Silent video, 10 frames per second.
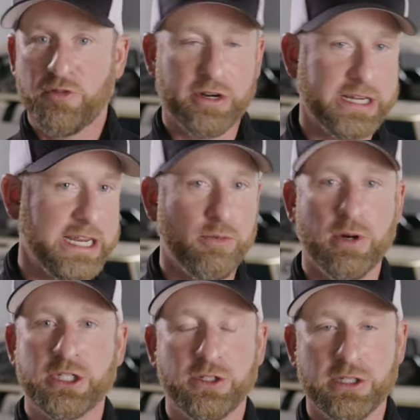Forget
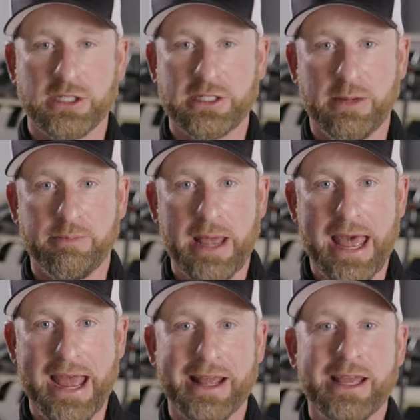what you just did
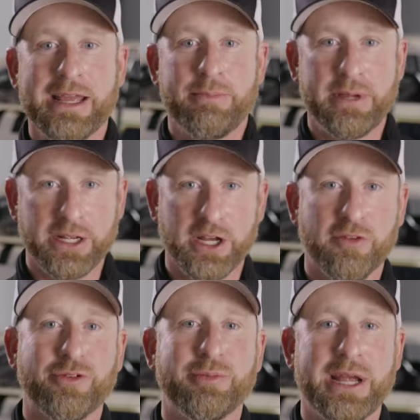bad, pick
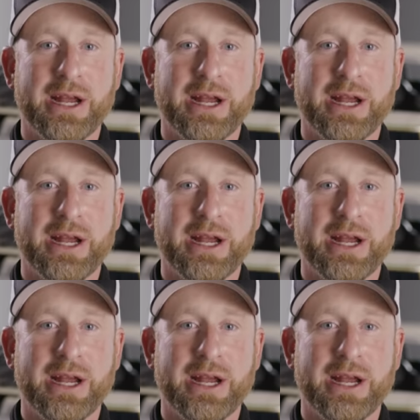up from